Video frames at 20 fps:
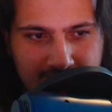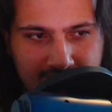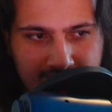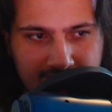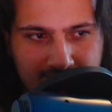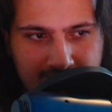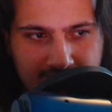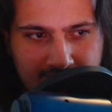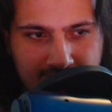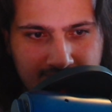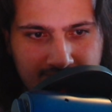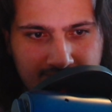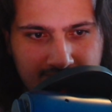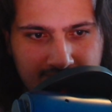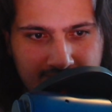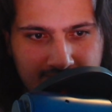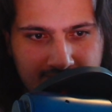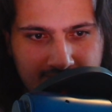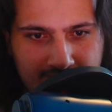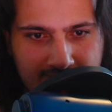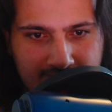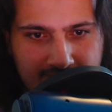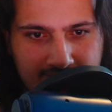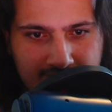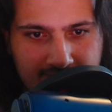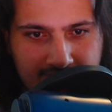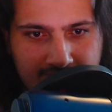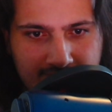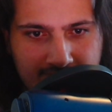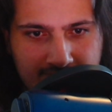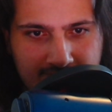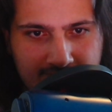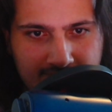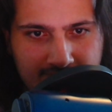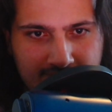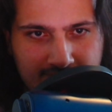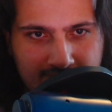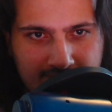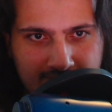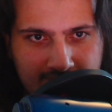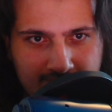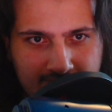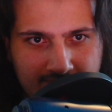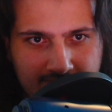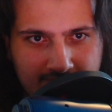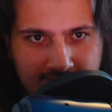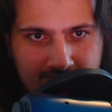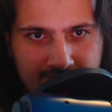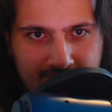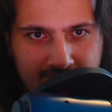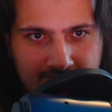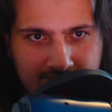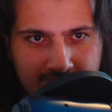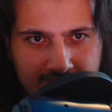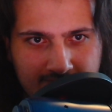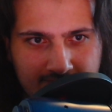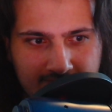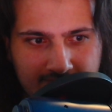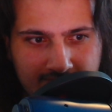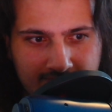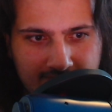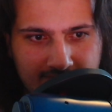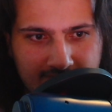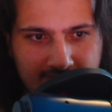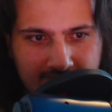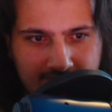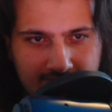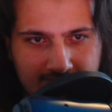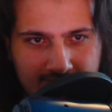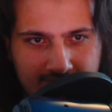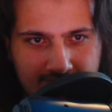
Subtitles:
(no one is talking)